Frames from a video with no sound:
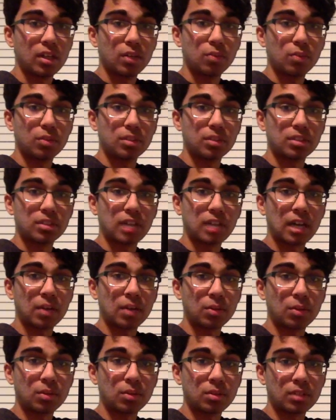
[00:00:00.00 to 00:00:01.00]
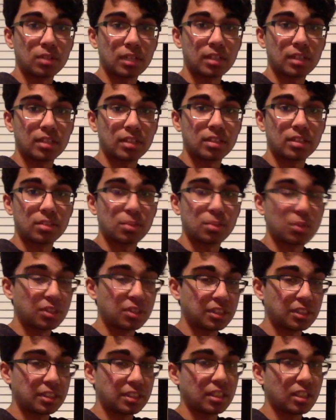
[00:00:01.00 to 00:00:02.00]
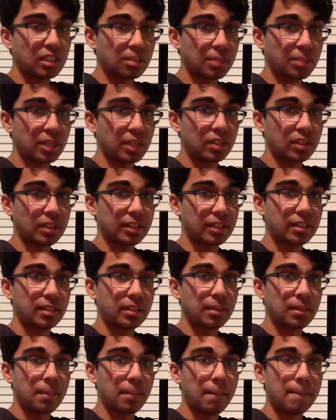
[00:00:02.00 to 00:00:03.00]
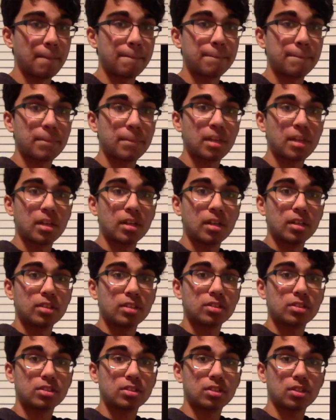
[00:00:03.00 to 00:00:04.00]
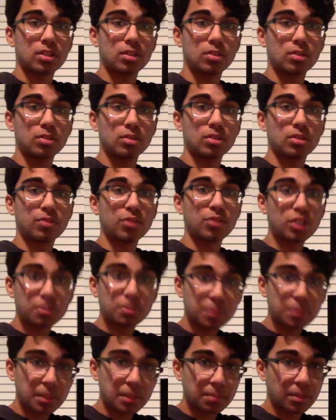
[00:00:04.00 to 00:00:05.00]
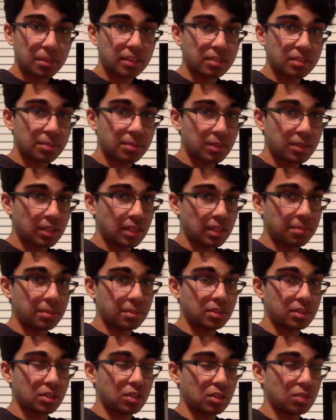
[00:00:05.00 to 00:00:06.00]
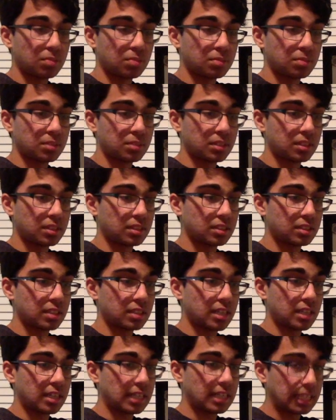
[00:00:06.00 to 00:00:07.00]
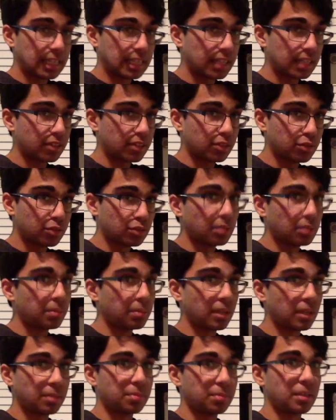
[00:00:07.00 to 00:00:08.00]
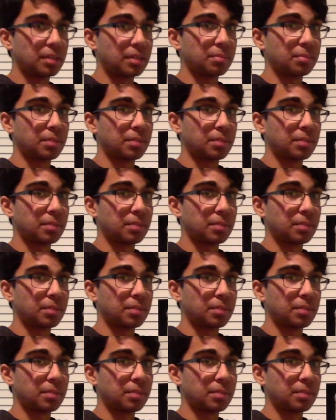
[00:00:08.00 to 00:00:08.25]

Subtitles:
which I will get into more detail about later. So the first big plus about liposomes is that it can get through the blood-brain